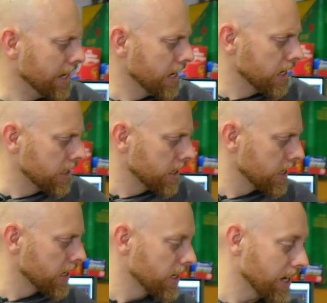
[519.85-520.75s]
And
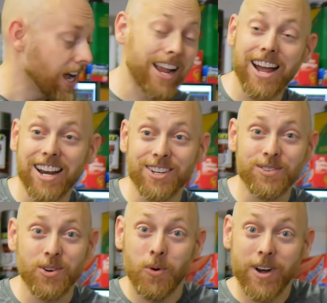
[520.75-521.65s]
I got a
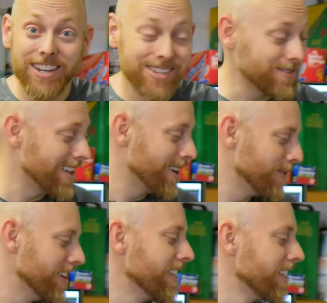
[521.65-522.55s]
new toy to do
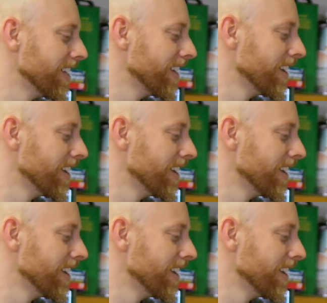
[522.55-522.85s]
that with.